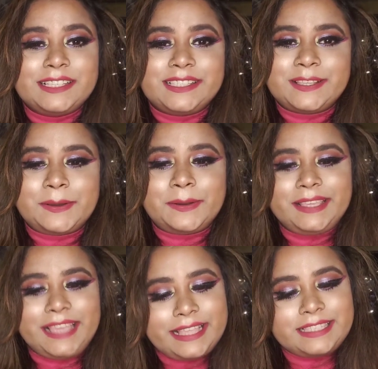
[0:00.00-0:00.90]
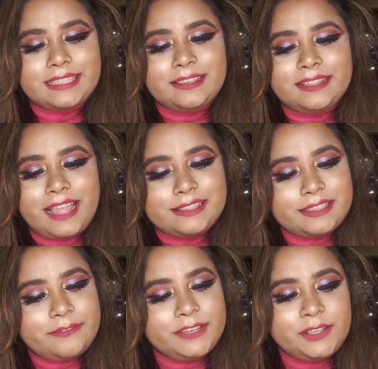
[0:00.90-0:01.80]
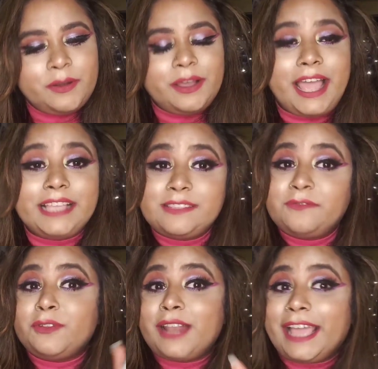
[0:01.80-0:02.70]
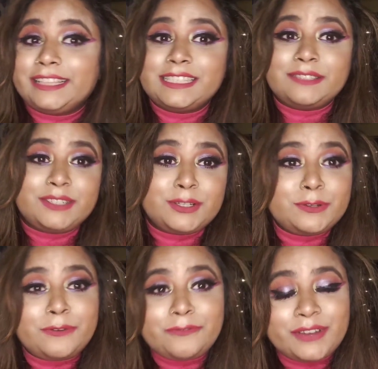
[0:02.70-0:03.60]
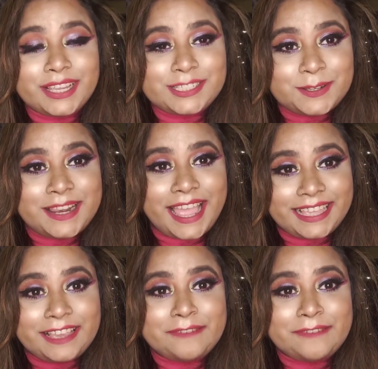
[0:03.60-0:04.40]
So yes, that's the video, guys. If you like this video, don't forget to like,